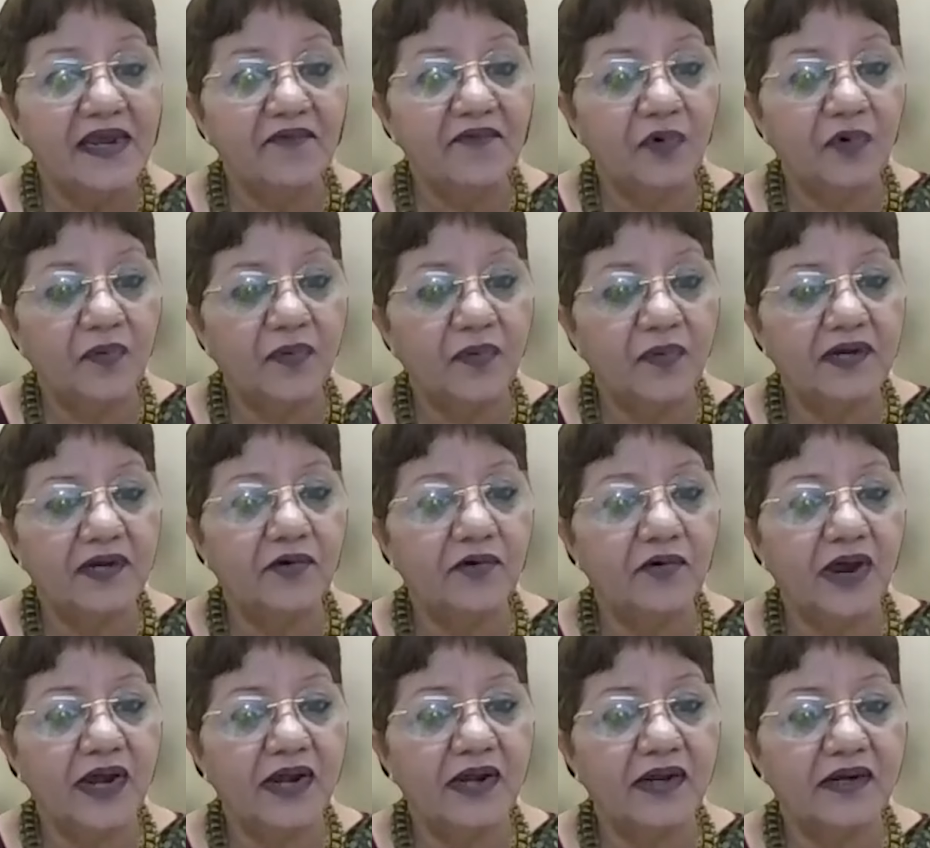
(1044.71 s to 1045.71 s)
Any woman
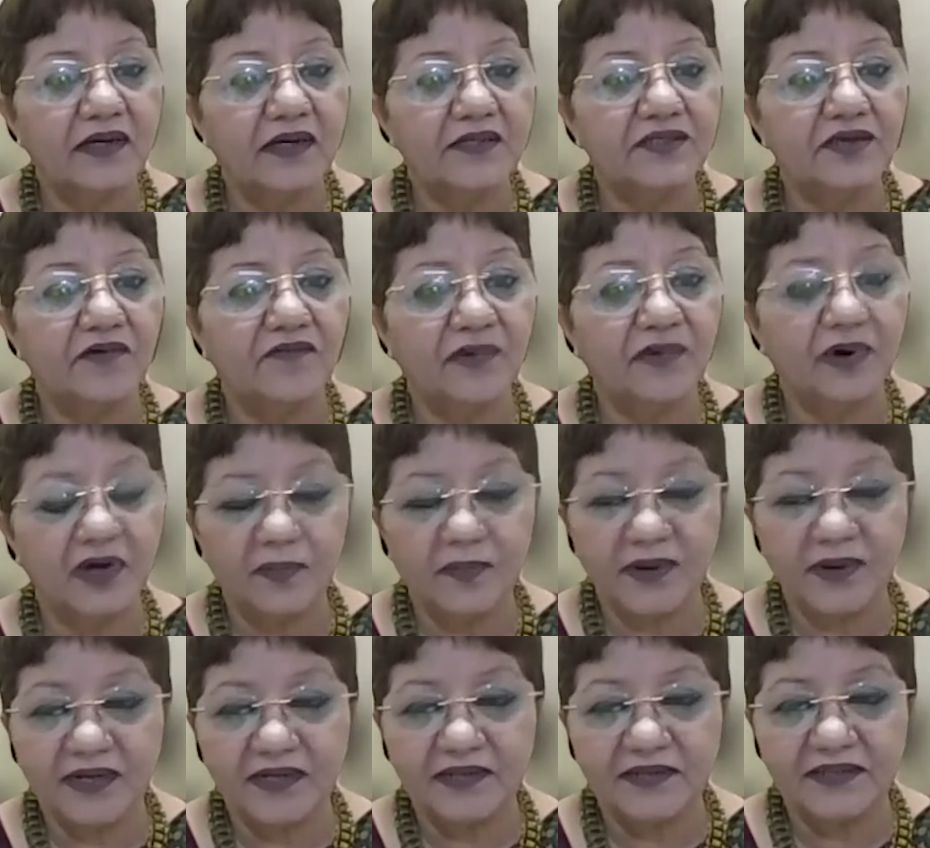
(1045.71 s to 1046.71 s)
who enters your
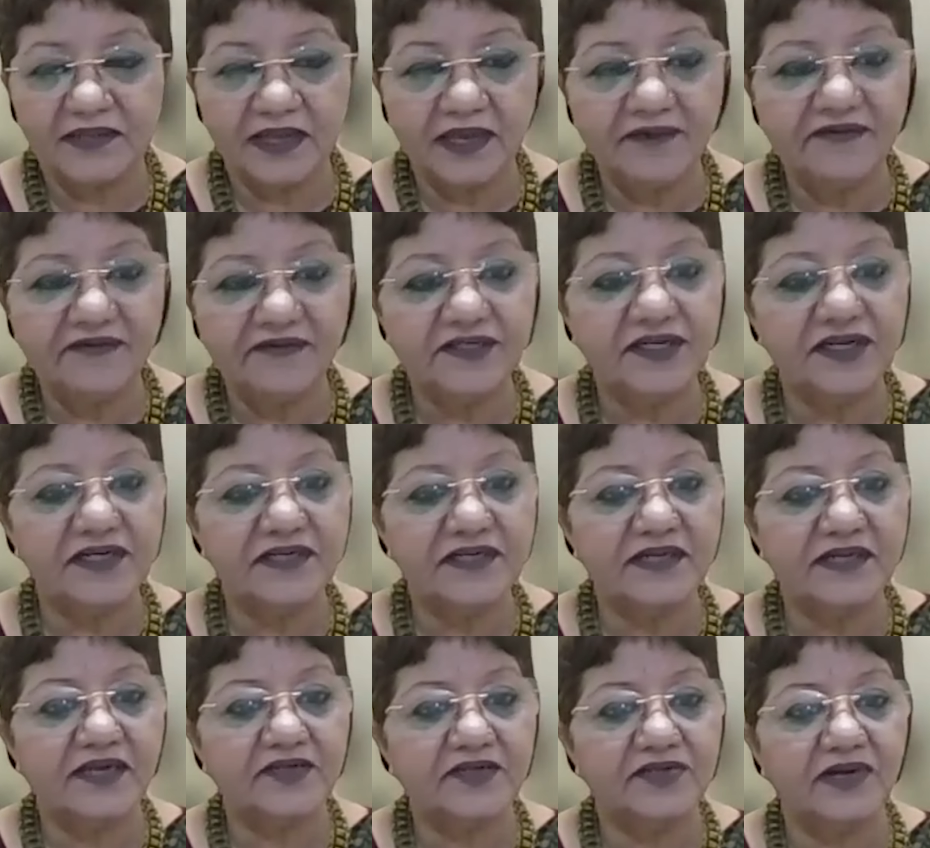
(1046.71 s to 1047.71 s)
workplace, if she
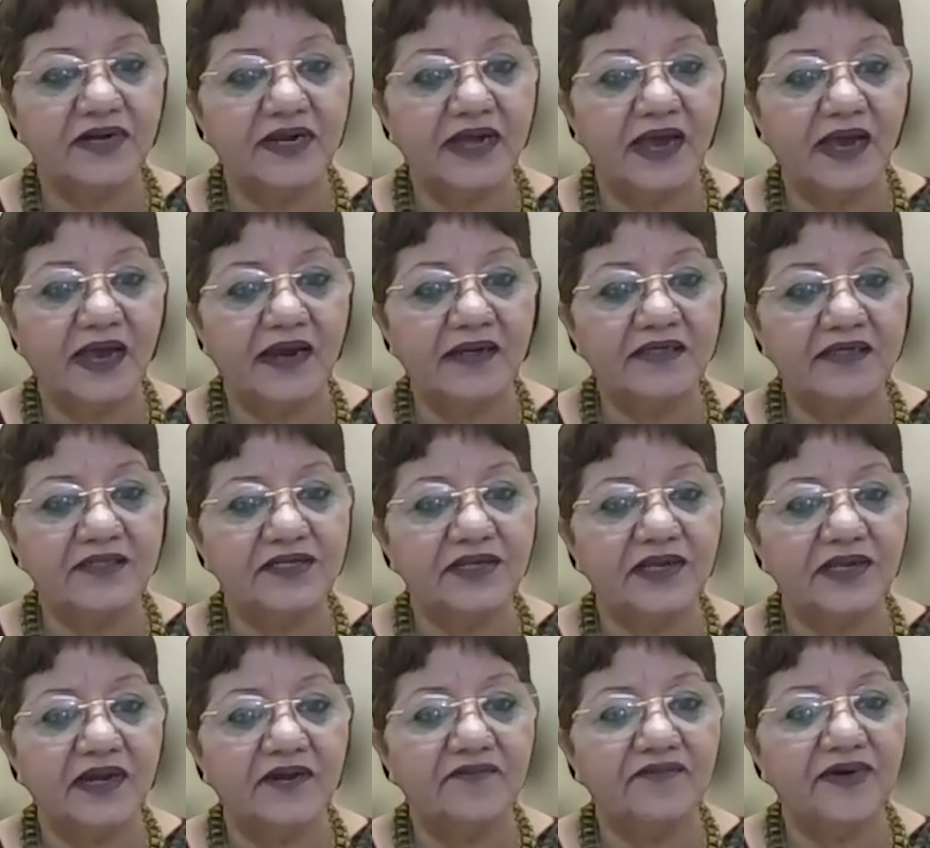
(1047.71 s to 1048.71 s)
is sexually harassed,
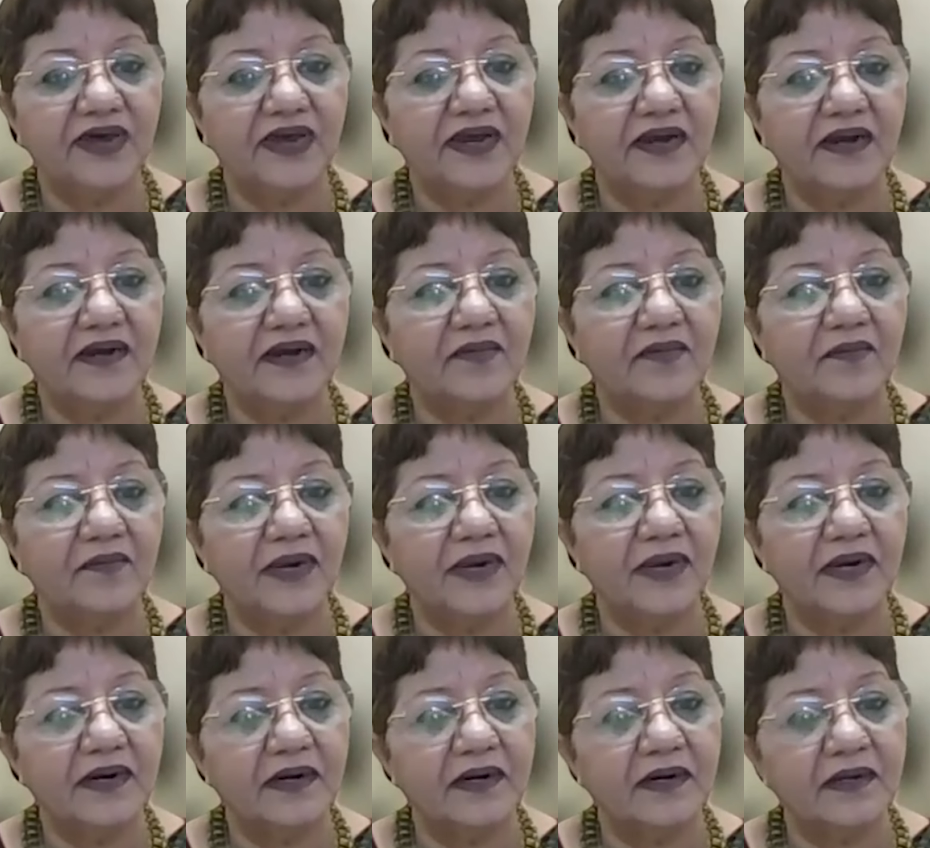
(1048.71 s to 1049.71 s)
she can file a
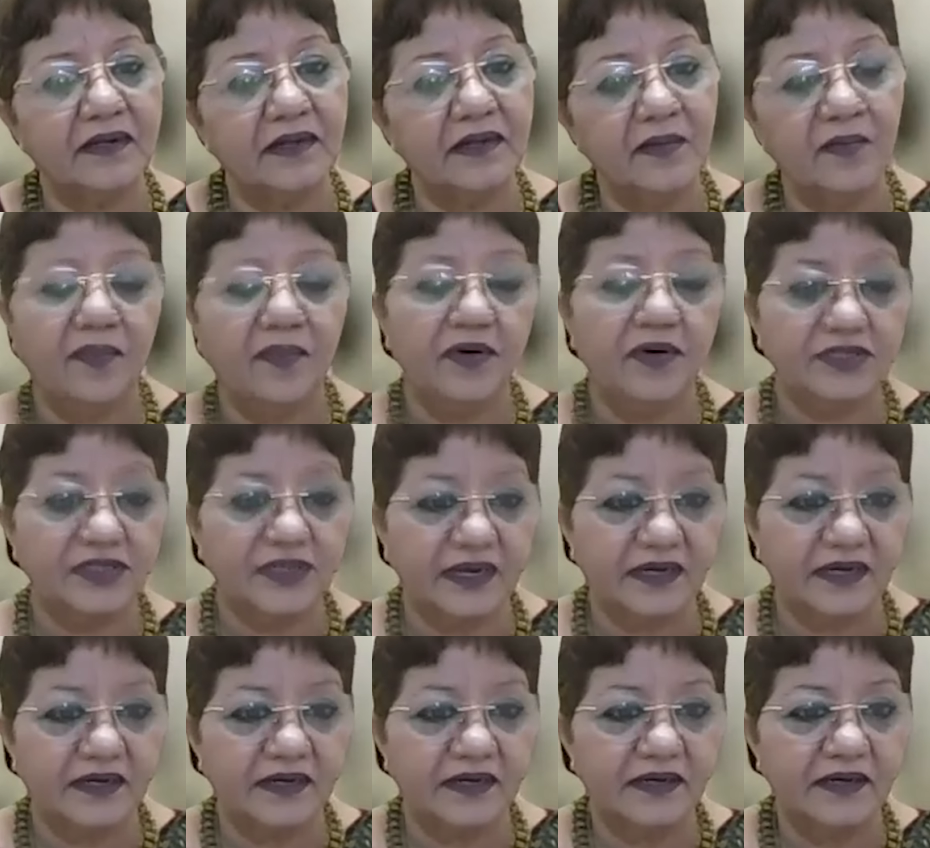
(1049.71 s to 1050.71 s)
complaint under the
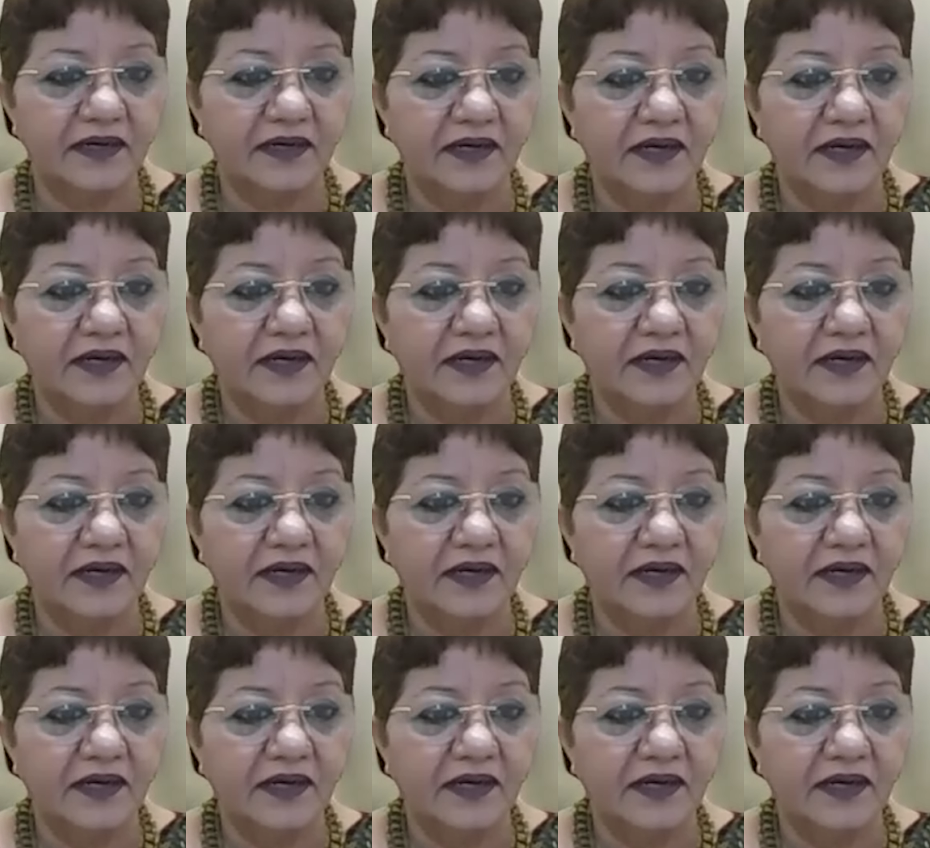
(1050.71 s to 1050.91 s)
POSH Act.